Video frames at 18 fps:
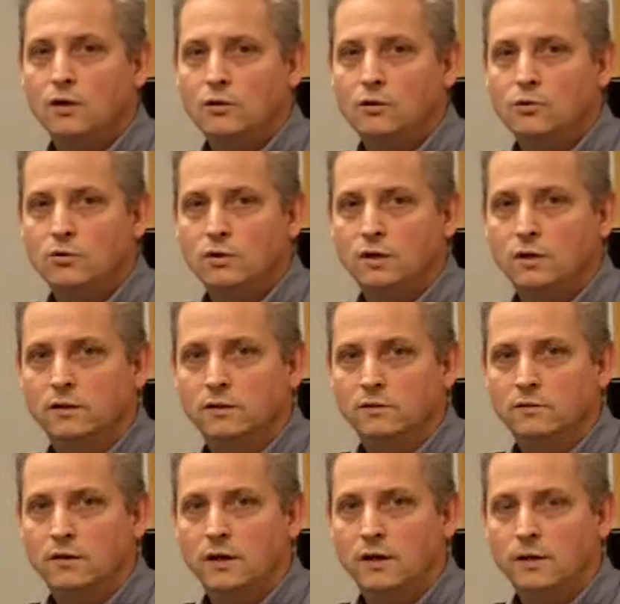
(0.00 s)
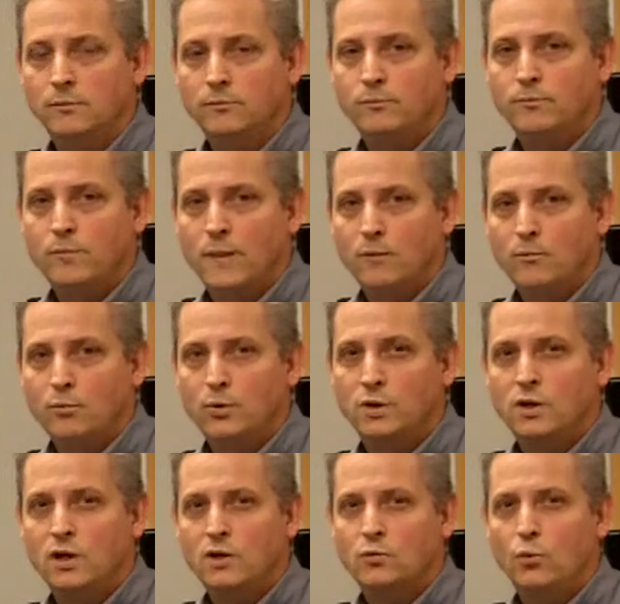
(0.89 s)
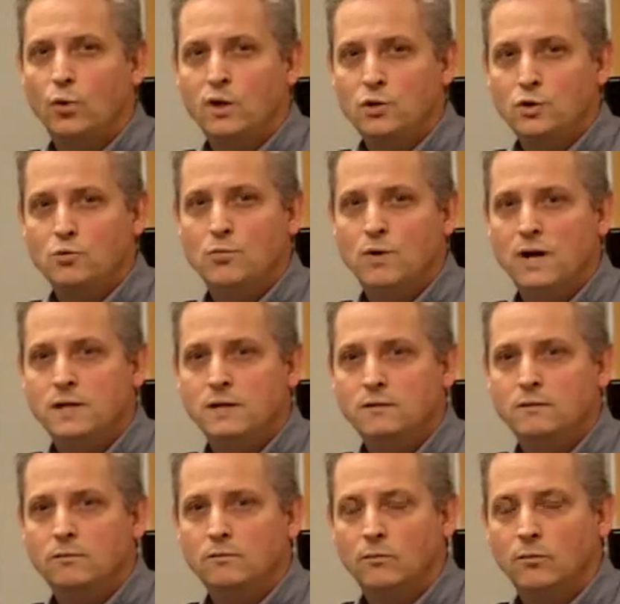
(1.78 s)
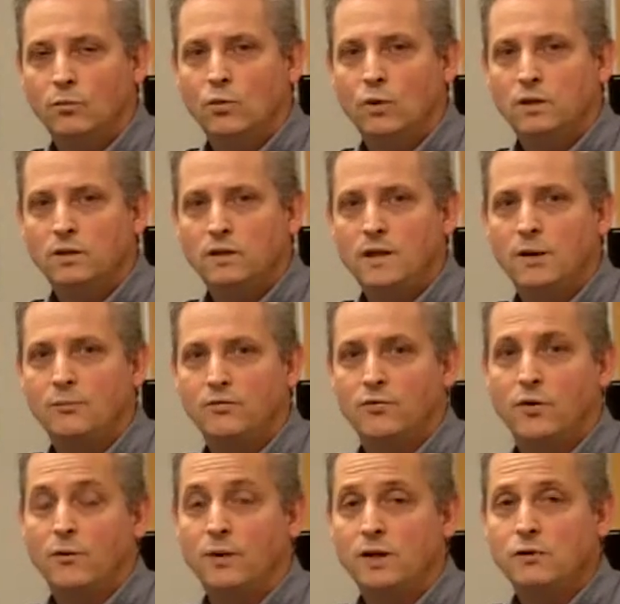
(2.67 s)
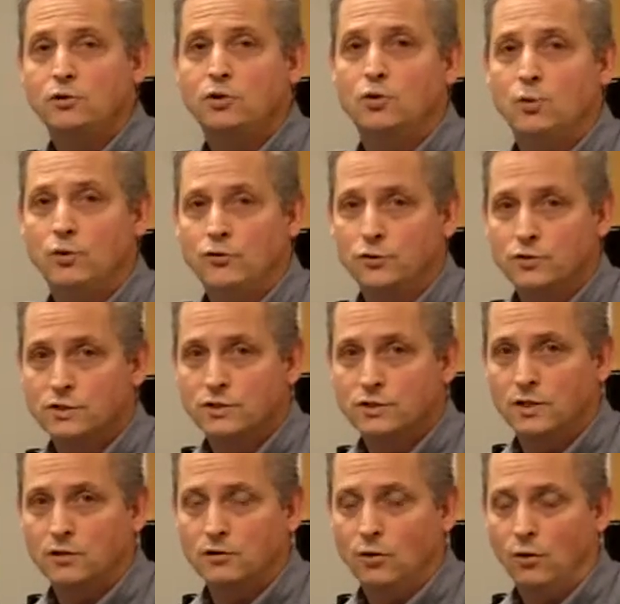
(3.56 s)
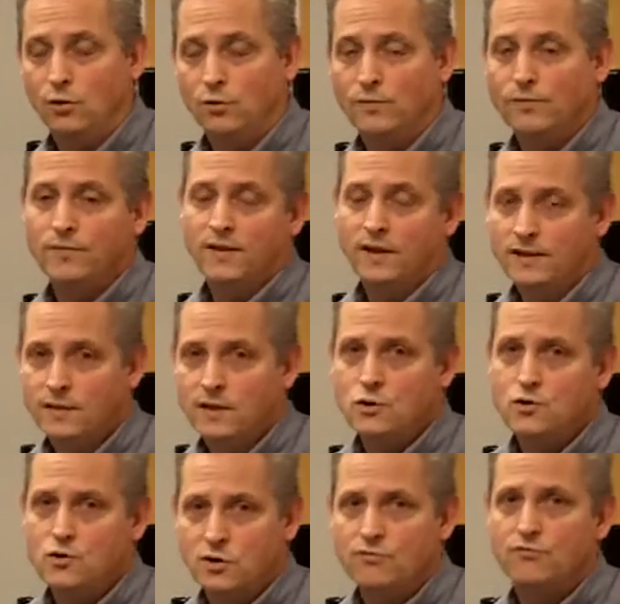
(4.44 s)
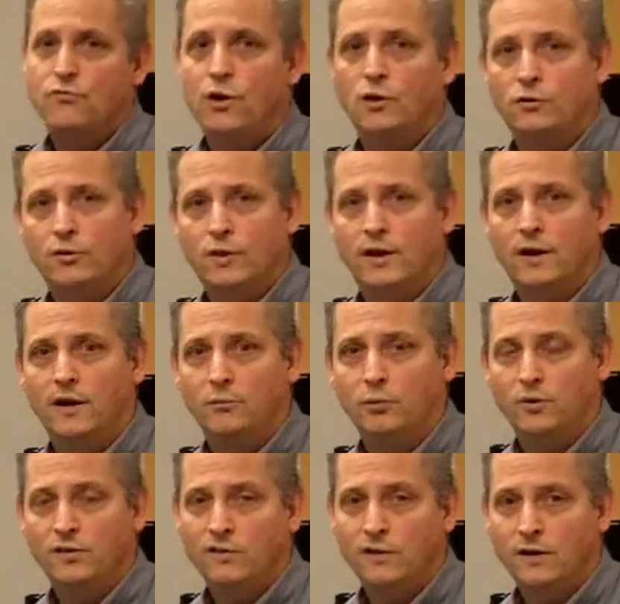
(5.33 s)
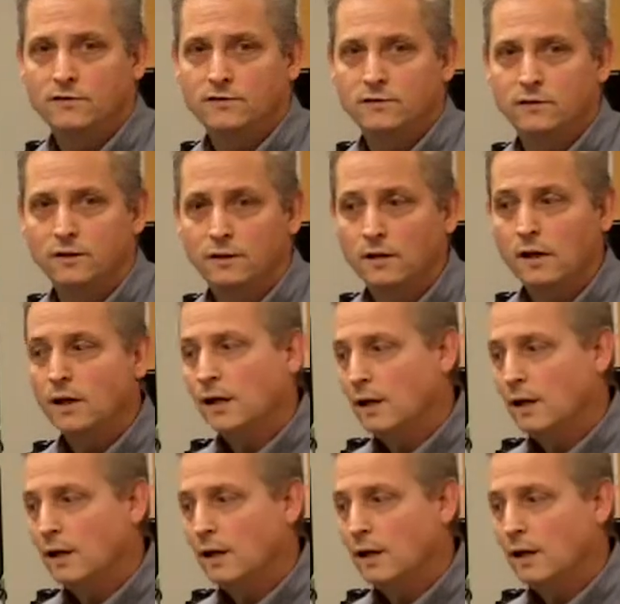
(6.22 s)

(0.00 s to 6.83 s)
you can predict what the amplifier might do with your signal, and then you can follow that up with testing.